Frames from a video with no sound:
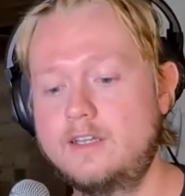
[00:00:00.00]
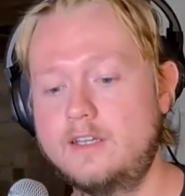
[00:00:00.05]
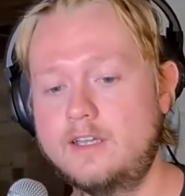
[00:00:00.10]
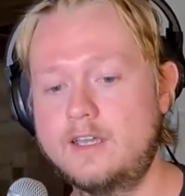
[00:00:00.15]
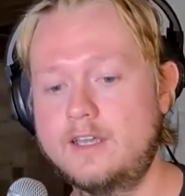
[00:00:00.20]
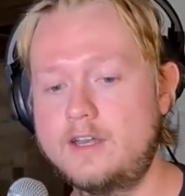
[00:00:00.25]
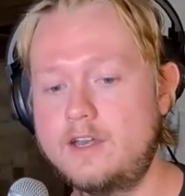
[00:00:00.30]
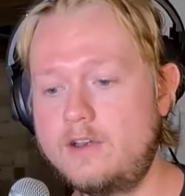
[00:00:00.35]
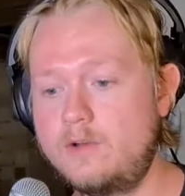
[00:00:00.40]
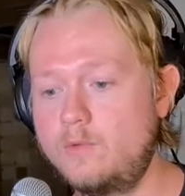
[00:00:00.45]

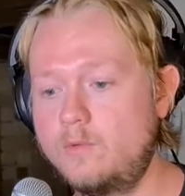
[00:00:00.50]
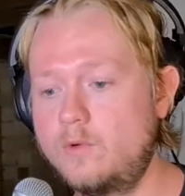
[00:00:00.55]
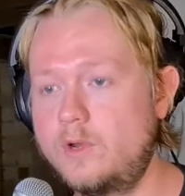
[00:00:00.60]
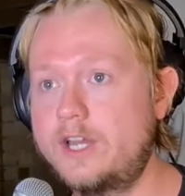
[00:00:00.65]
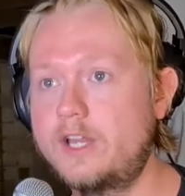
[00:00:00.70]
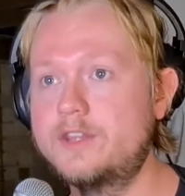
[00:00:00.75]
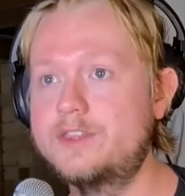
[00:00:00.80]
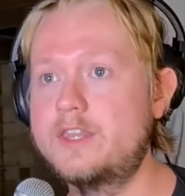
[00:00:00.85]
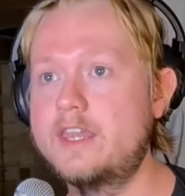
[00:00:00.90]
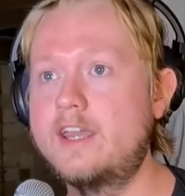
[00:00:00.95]
And we
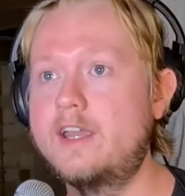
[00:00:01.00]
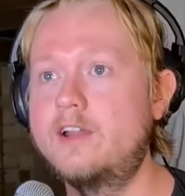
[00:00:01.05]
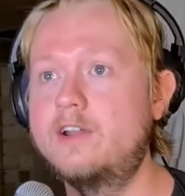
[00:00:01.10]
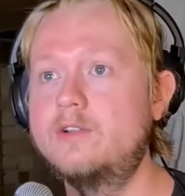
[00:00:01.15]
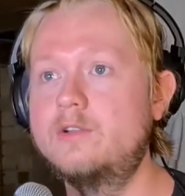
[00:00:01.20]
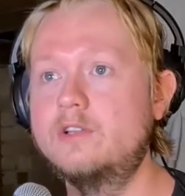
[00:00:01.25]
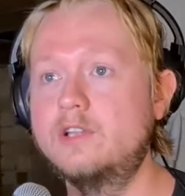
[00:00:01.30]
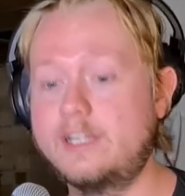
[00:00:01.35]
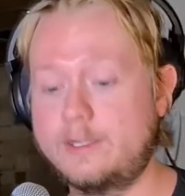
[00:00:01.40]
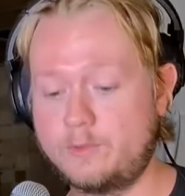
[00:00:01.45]
got there,
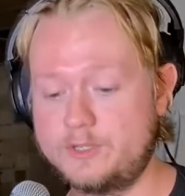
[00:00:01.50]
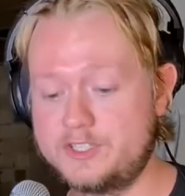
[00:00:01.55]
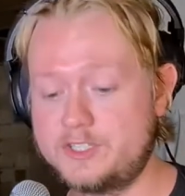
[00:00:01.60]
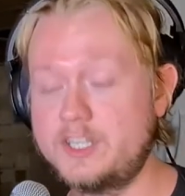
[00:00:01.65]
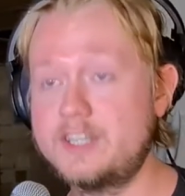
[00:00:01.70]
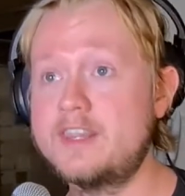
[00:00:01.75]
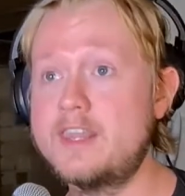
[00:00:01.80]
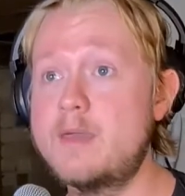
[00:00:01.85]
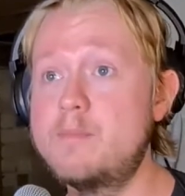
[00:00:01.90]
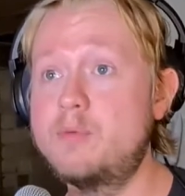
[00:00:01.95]
and like, we're
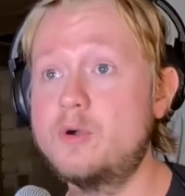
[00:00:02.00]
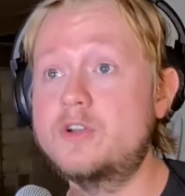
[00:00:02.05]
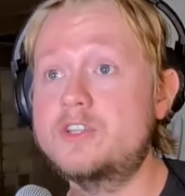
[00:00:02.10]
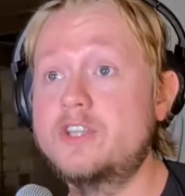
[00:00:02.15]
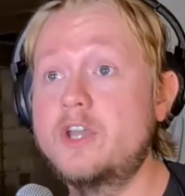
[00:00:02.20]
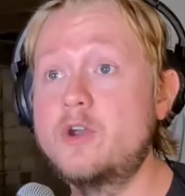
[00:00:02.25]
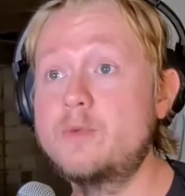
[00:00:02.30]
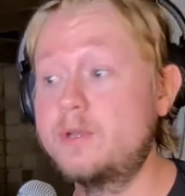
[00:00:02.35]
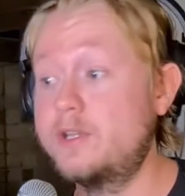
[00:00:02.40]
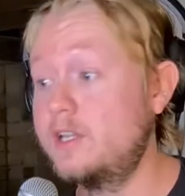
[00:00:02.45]
sitting there, books
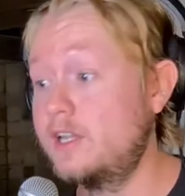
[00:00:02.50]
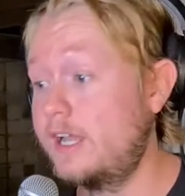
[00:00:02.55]
open,